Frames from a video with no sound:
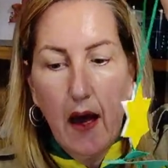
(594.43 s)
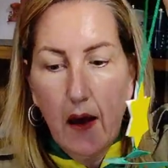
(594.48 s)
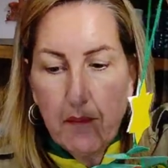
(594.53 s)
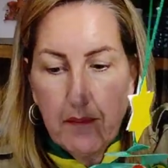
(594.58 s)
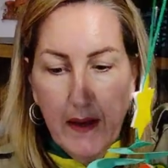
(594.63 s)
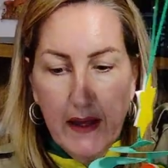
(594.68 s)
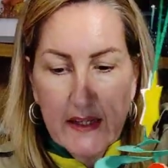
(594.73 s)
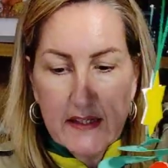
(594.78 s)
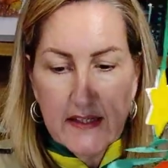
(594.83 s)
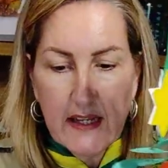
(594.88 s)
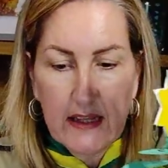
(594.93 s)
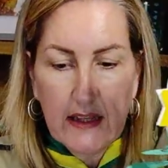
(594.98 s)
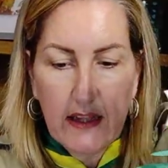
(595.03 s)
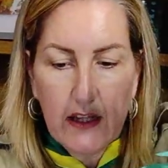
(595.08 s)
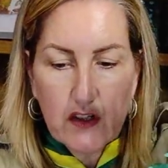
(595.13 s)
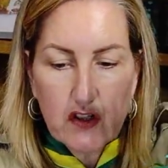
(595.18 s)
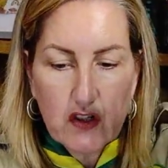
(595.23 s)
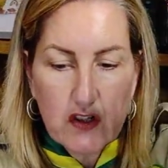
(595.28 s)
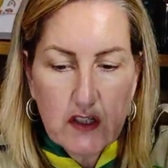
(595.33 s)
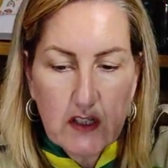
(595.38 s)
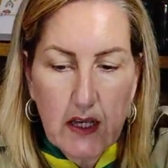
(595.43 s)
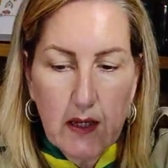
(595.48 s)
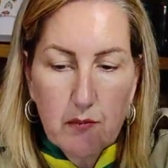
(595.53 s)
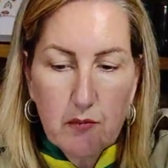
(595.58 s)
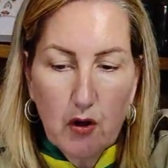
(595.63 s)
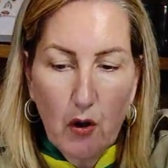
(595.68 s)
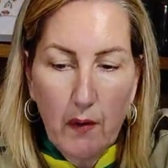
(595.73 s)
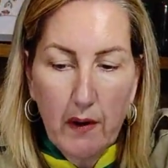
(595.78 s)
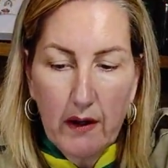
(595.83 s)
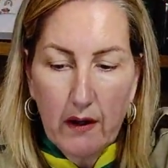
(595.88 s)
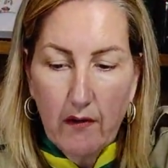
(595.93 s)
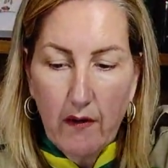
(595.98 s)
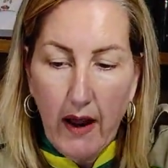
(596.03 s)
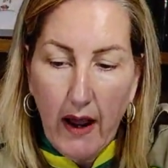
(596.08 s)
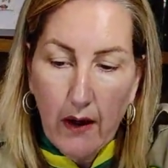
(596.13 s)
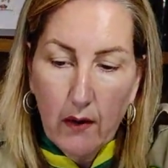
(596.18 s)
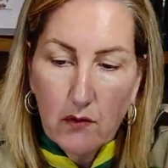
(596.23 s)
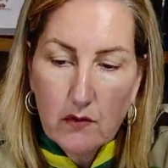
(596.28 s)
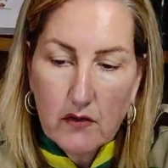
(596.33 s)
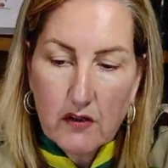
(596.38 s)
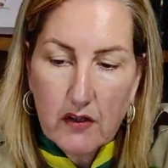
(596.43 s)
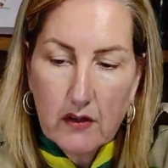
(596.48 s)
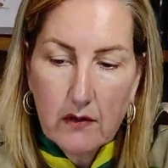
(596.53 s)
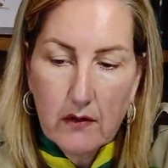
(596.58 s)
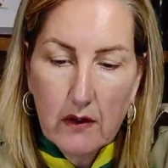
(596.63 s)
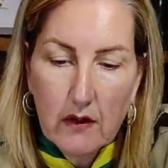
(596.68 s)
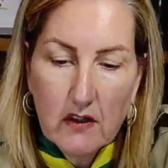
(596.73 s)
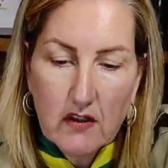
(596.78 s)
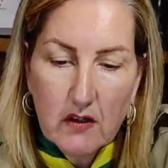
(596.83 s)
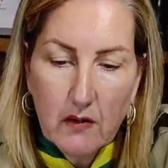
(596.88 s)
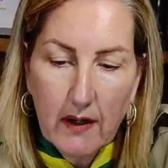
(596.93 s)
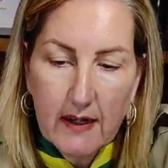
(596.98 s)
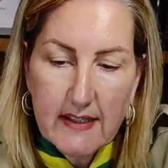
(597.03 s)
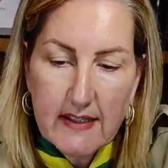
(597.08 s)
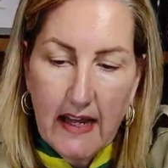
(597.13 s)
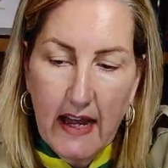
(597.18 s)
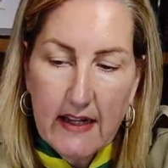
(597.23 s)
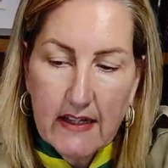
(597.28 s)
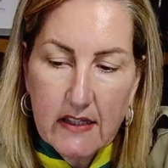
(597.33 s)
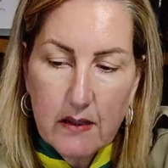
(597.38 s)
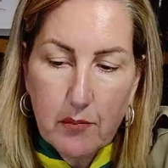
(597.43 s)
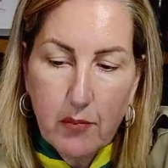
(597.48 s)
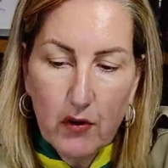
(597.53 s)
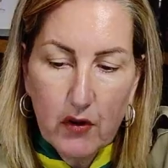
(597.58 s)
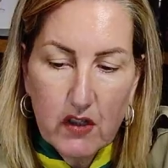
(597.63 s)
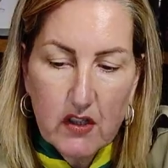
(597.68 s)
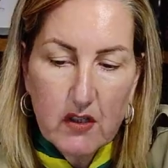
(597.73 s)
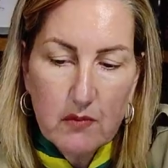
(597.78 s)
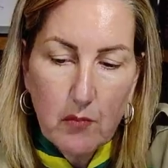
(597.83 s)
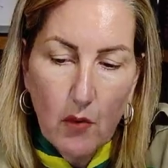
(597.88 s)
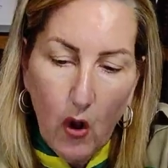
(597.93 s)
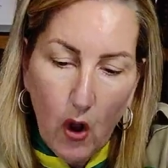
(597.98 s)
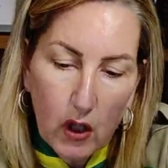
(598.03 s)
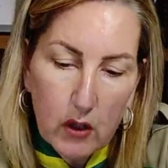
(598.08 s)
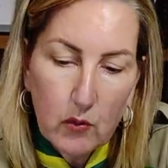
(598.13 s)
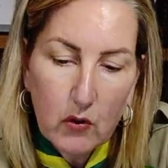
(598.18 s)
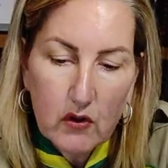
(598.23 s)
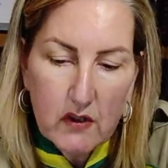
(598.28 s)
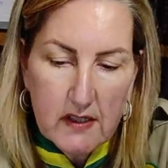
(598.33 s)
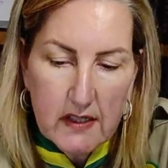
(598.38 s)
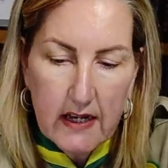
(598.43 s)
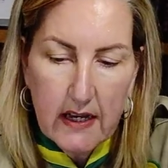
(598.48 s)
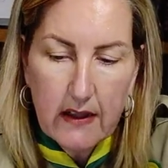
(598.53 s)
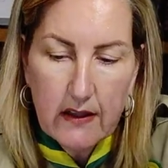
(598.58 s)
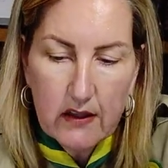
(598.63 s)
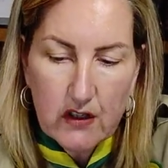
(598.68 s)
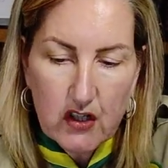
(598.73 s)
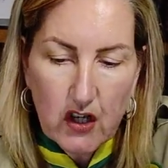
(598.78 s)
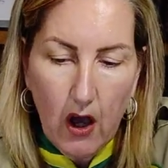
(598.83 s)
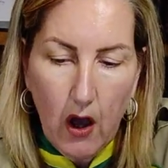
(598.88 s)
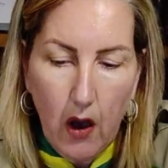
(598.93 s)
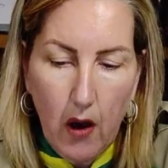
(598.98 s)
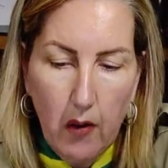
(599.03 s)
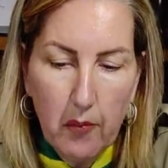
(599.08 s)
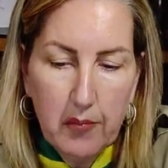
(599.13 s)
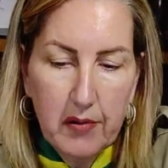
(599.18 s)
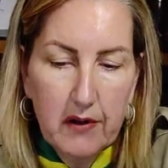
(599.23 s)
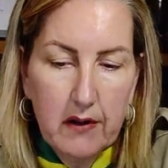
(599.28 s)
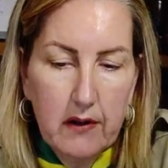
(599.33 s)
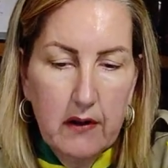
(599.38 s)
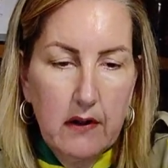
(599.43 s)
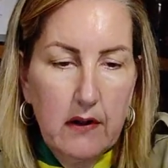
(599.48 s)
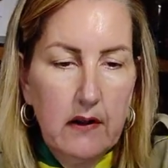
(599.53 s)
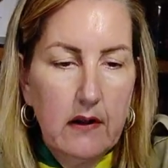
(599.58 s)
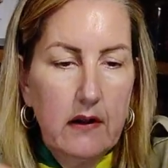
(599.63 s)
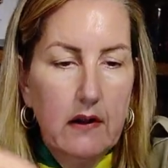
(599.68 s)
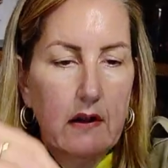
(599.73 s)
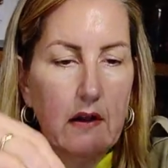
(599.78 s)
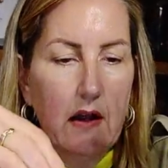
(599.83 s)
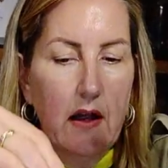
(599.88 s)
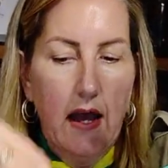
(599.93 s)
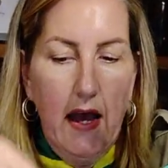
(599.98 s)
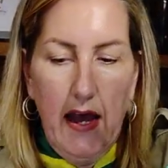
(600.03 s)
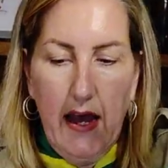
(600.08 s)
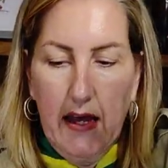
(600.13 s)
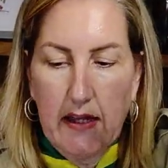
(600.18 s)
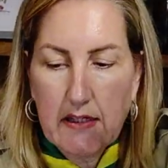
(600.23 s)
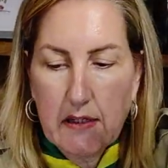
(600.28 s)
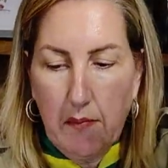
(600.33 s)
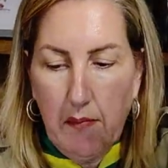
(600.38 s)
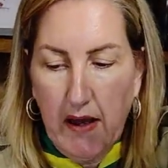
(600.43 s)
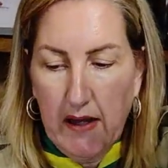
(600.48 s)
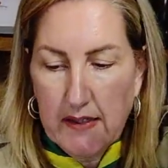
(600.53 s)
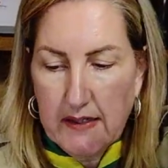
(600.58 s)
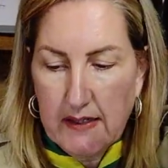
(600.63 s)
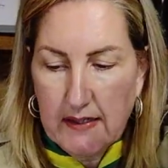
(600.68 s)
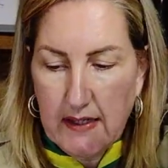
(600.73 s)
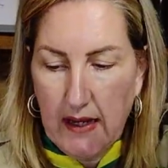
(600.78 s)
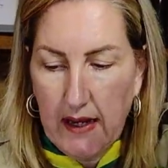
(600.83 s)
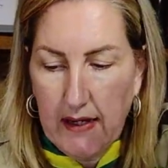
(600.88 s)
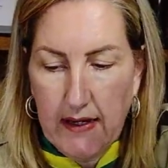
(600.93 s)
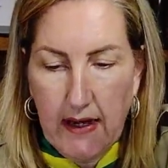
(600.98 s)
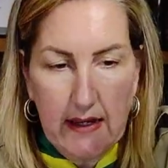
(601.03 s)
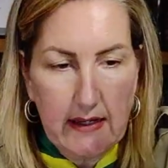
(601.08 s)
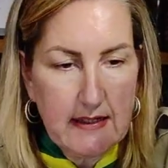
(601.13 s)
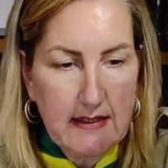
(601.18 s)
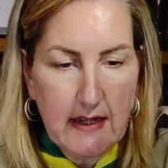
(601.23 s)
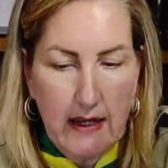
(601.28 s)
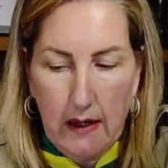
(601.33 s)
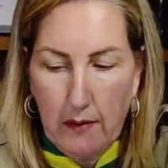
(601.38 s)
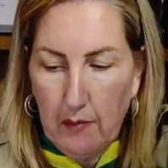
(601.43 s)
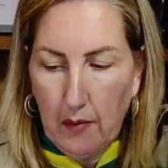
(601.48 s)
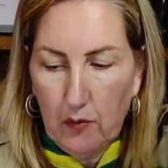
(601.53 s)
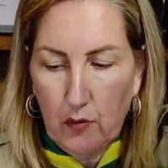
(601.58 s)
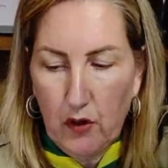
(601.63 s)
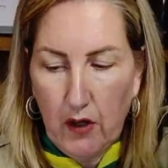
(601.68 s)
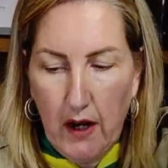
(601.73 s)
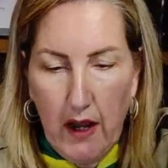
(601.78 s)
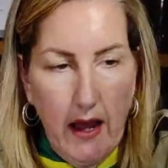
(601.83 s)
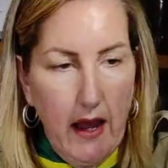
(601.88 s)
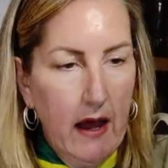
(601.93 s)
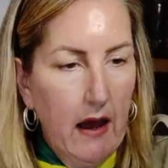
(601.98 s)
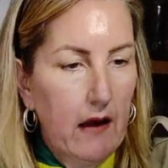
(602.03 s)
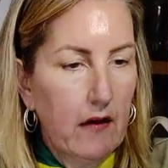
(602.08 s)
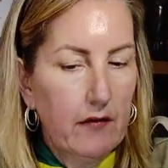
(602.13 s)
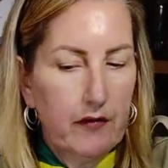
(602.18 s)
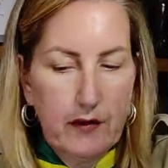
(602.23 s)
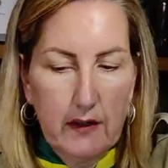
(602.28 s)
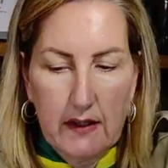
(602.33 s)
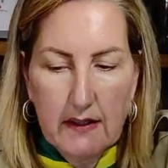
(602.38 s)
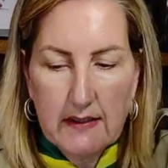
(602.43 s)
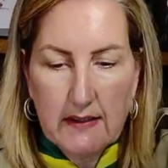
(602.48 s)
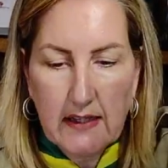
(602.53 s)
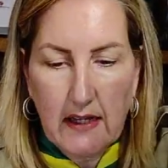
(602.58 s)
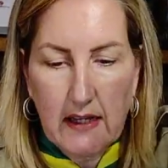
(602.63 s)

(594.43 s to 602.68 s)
And basically I just keep going around. So I tend to put the smaller ones near the top And I might decide next time I'm going to have, let's